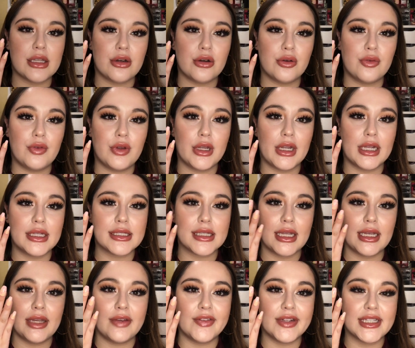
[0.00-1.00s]
I don't know if you guys
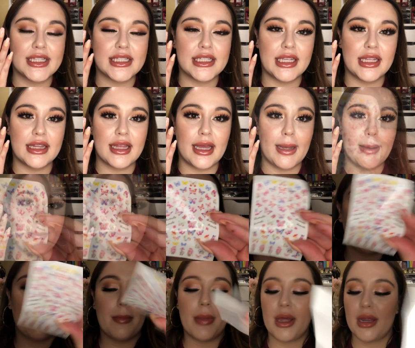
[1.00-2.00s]
can even see that
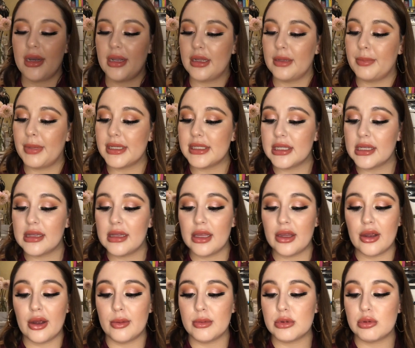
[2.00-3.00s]
one, but it basically
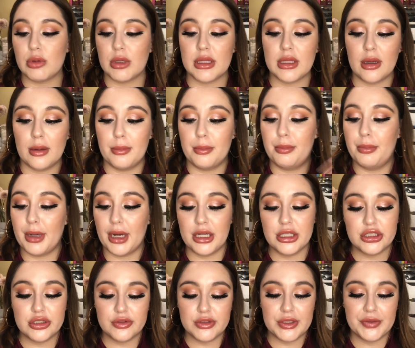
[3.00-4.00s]
comes with a
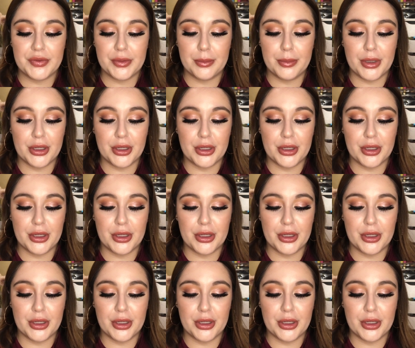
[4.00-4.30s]
bunch of different